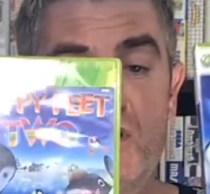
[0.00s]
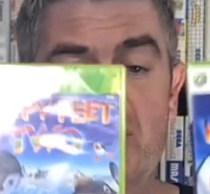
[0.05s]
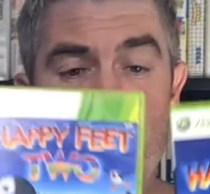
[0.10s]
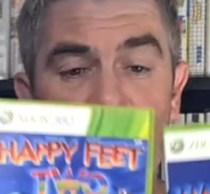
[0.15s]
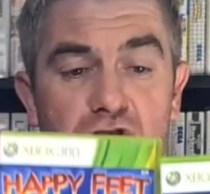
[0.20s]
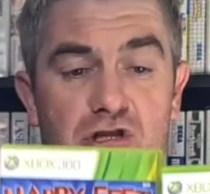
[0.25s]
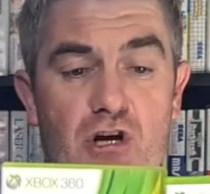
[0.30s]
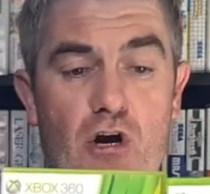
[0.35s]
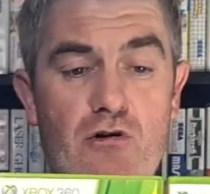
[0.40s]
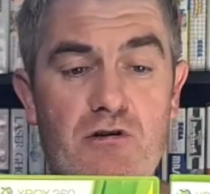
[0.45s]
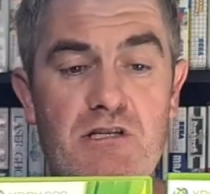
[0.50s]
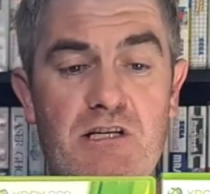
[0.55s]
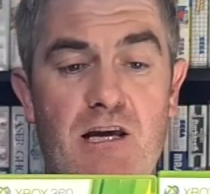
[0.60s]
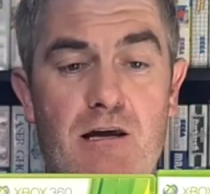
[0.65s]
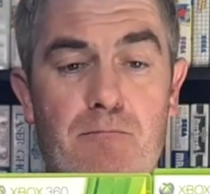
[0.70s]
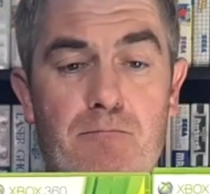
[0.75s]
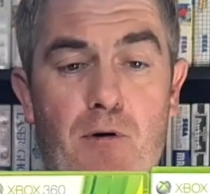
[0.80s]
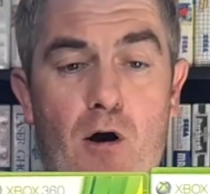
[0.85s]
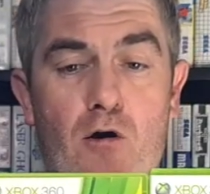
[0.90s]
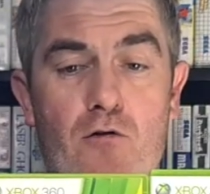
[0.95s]
So stoked to
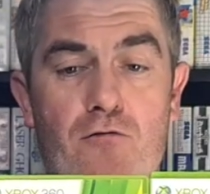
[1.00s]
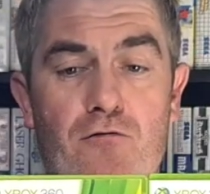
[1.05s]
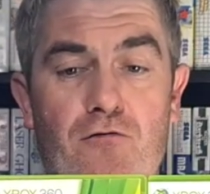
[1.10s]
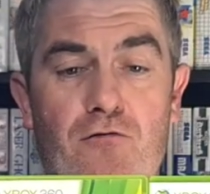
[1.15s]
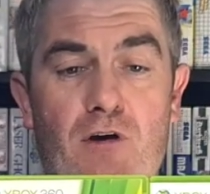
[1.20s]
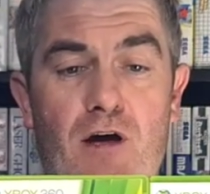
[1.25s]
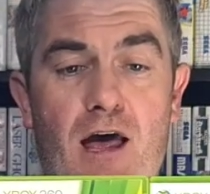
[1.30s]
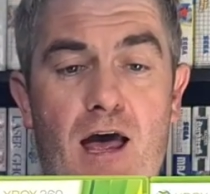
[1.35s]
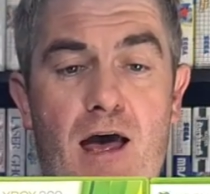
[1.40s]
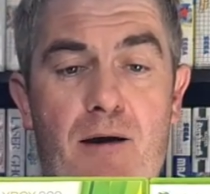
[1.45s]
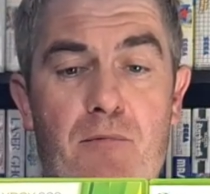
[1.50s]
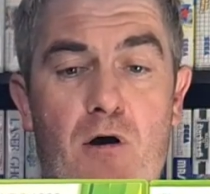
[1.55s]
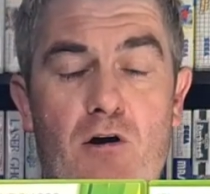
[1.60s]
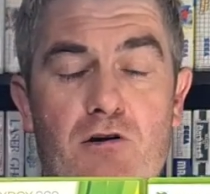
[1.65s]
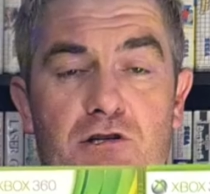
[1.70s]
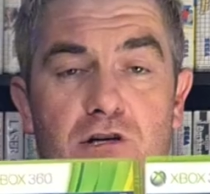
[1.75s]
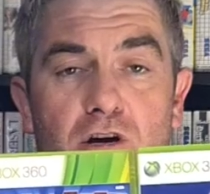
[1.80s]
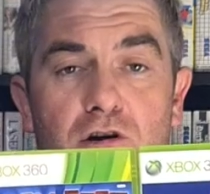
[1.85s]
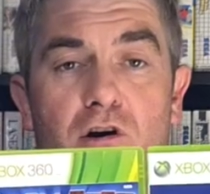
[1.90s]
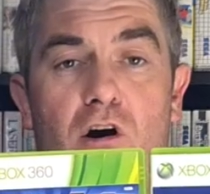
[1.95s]
get both.
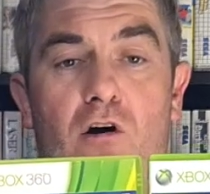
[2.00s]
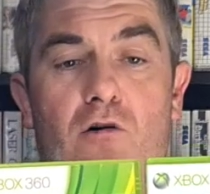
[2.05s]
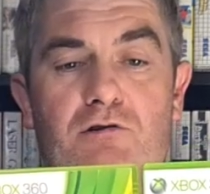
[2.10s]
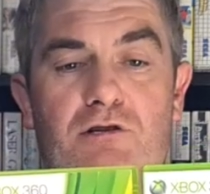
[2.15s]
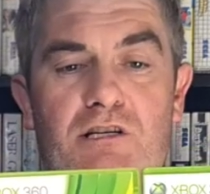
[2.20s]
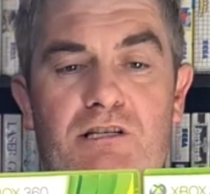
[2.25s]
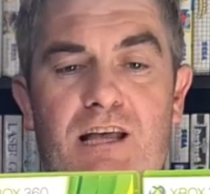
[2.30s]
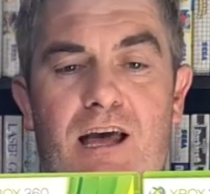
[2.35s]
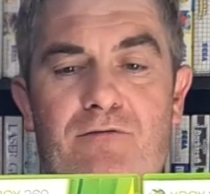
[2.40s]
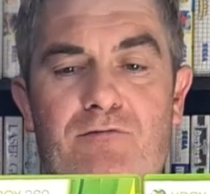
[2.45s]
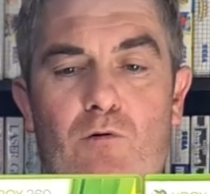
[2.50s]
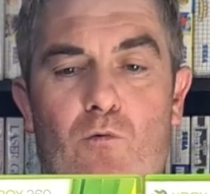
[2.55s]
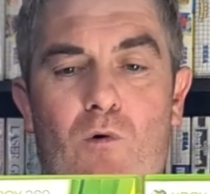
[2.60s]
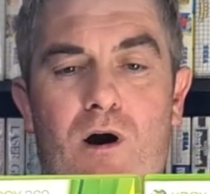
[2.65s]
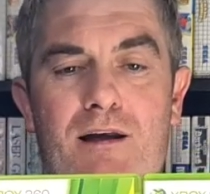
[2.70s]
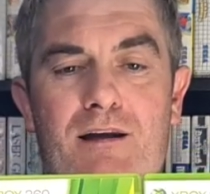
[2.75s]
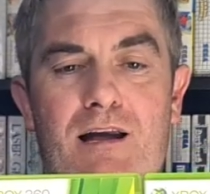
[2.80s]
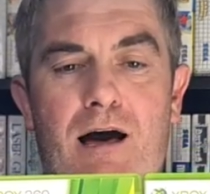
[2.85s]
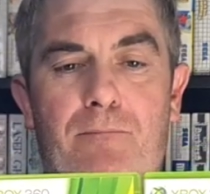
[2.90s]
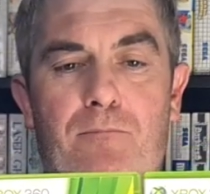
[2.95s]
I'll show you. I'll just have the
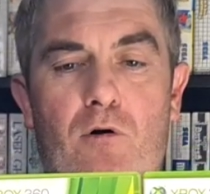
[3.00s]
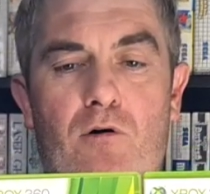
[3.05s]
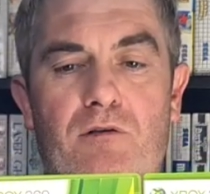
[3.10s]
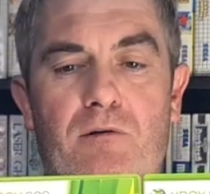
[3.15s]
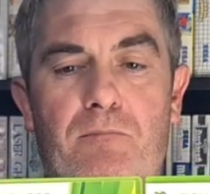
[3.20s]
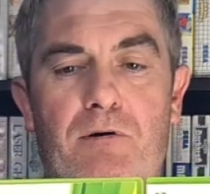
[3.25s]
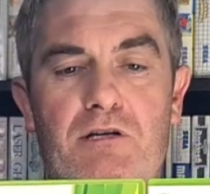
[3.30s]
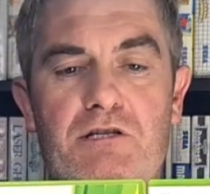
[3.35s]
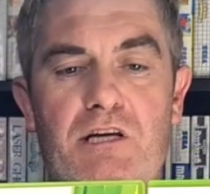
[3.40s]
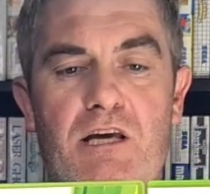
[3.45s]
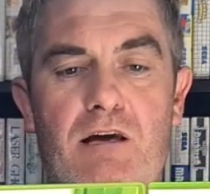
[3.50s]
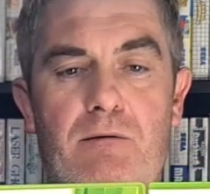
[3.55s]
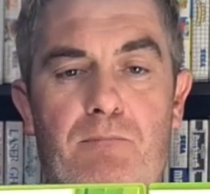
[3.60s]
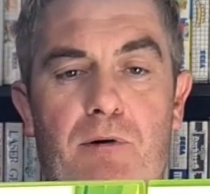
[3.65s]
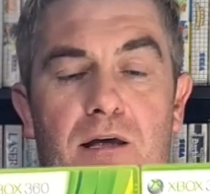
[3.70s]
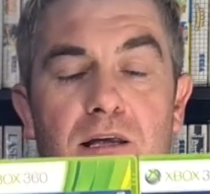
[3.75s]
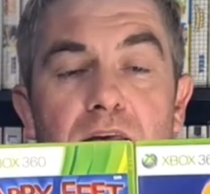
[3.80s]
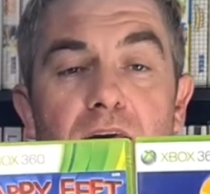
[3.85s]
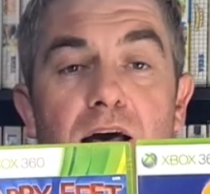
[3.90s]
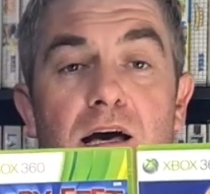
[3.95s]
one up on the picture here,
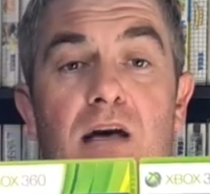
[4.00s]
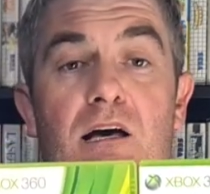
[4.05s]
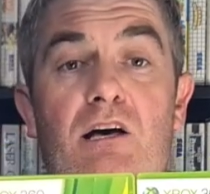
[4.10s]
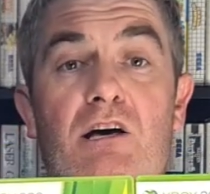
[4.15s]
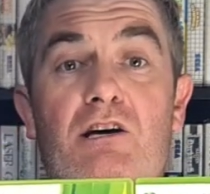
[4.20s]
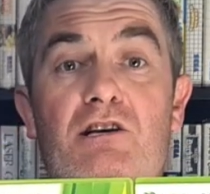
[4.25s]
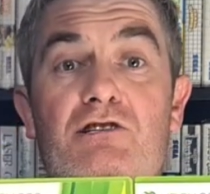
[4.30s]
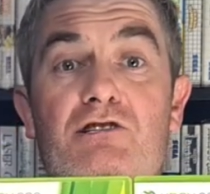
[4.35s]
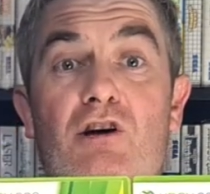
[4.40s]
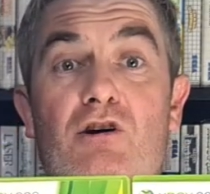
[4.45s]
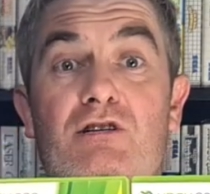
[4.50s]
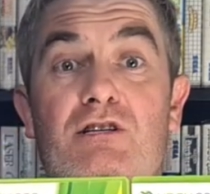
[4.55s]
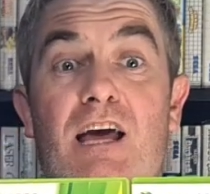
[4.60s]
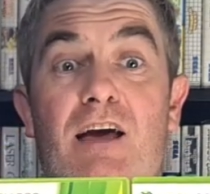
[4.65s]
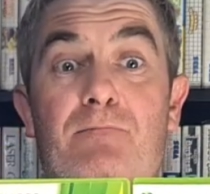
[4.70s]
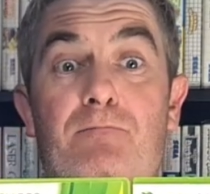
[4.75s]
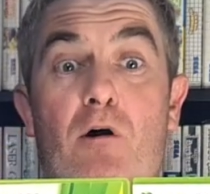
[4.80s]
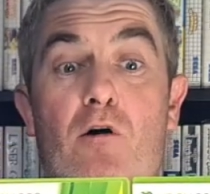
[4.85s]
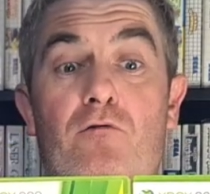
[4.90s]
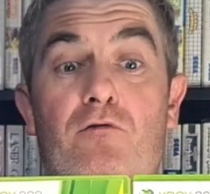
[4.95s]
but yeah, stoked to
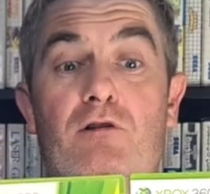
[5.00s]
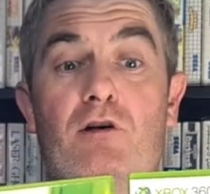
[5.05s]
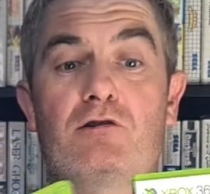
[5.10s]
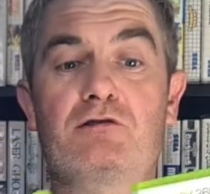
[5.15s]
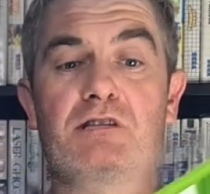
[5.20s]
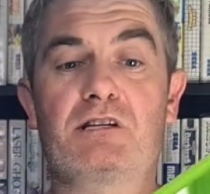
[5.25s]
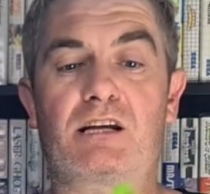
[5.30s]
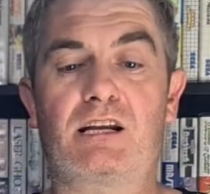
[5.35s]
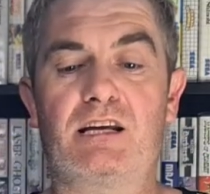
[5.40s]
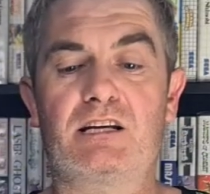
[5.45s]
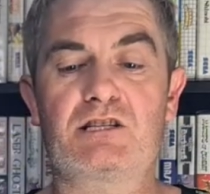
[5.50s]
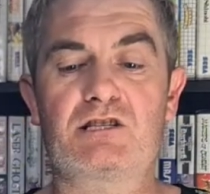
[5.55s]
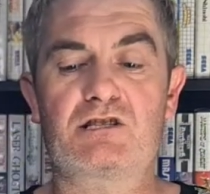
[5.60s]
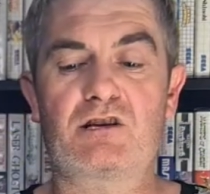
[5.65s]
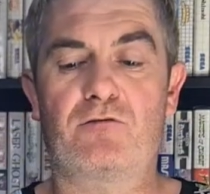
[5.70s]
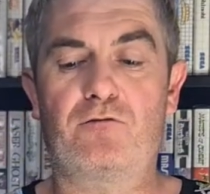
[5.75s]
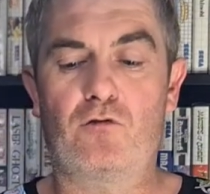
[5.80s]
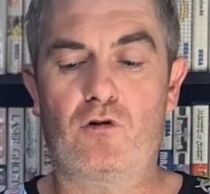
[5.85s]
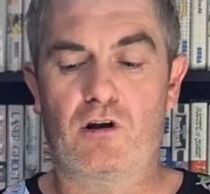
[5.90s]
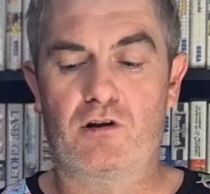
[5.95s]
have both of those in the collection.
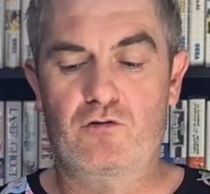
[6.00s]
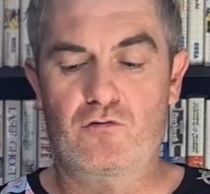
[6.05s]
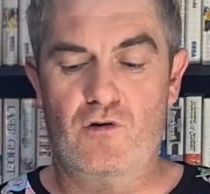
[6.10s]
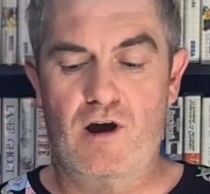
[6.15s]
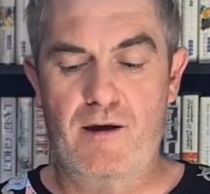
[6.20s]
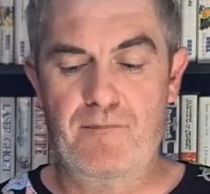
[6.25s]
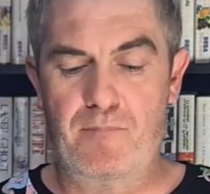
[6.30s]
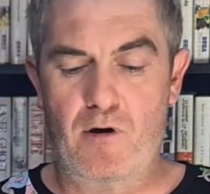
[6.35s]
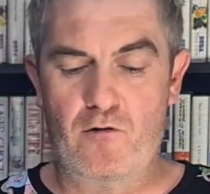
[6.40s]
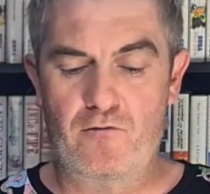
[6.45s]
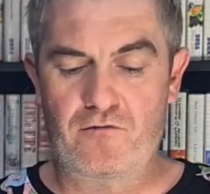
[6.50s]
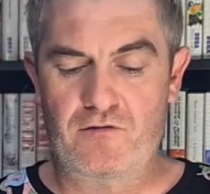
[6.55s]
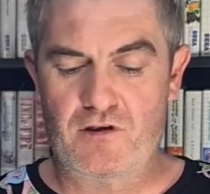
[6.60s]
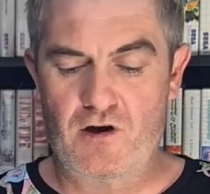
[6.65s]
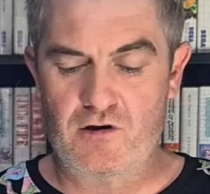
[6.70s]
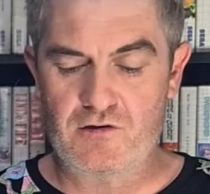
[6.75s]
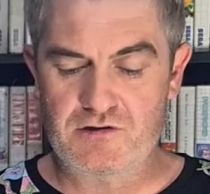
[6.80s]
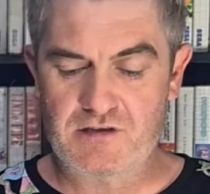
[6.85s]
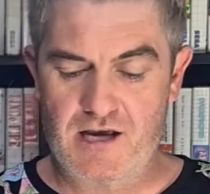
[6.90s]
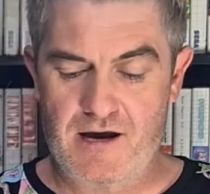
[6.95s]
So I thought I'd grab both of
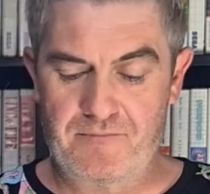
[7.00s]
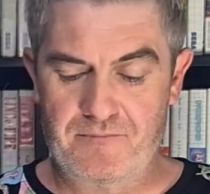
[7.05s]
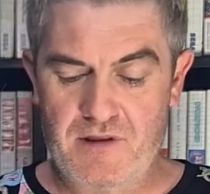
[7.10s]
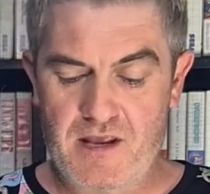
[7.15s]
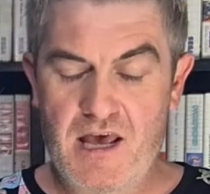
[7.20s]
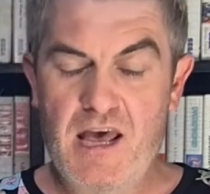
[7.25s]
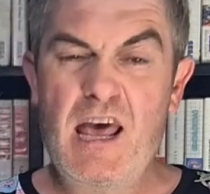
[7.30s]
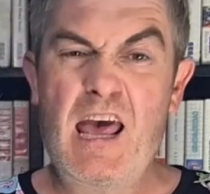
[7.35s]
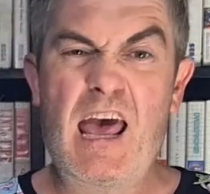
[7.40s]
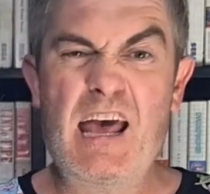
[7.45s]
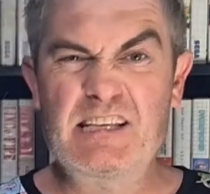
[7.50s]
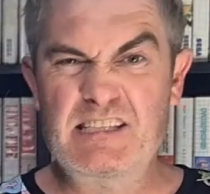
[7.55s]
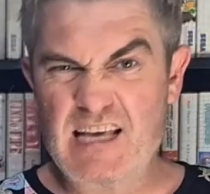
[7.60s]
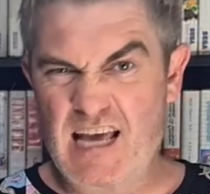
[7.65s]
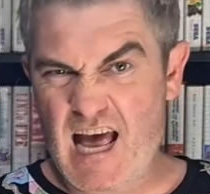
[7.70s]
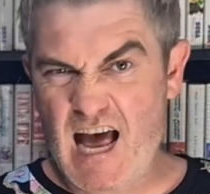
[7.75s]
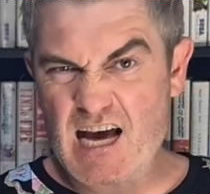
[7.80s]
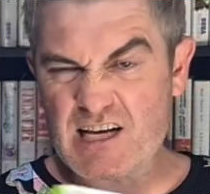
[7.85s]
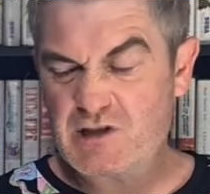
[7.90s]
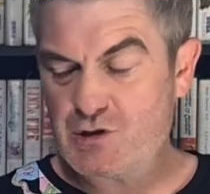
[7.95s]
those as
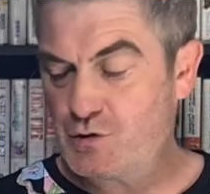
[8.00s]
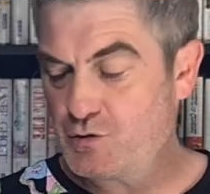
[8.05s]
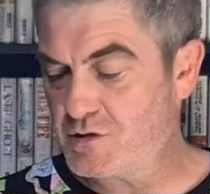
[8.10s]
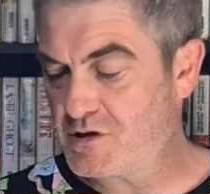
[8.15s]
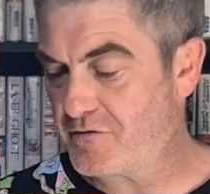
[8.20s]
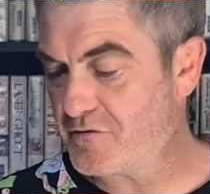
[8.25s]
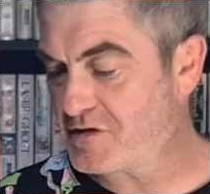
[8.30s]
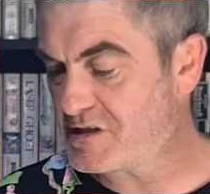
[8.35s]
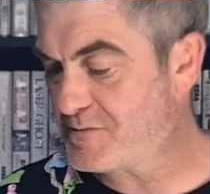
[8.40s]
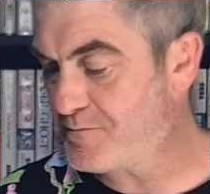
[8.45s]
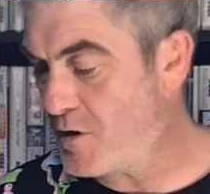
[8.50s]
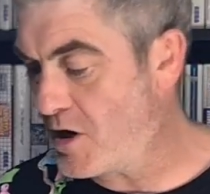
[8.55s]
they are two different